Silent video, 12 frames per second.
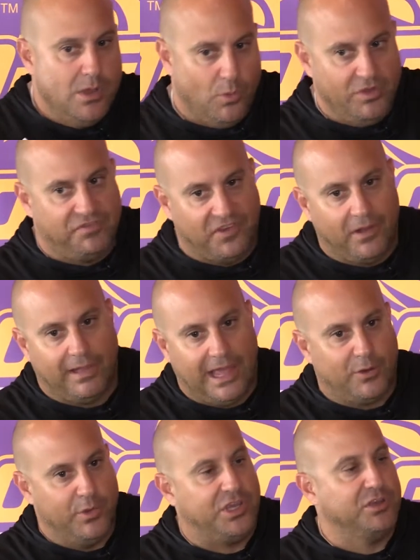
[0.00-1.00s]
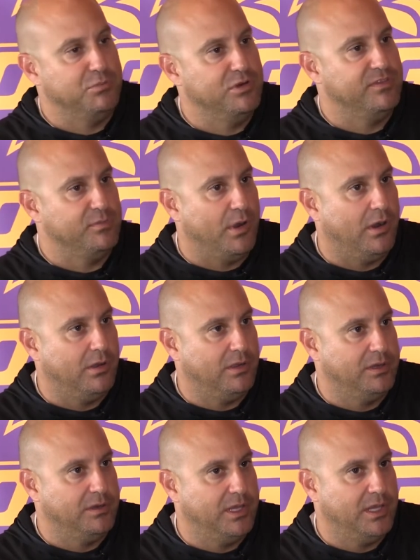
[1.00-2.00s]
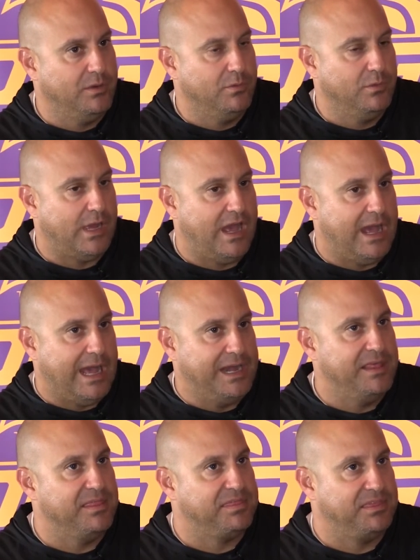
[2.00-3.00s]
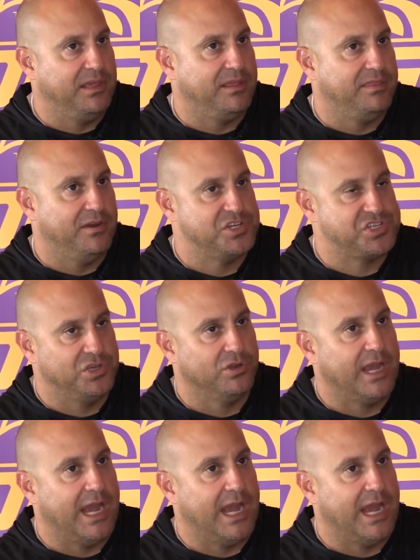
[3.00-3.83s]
we felt like we could move the ball, and I didn't think their skill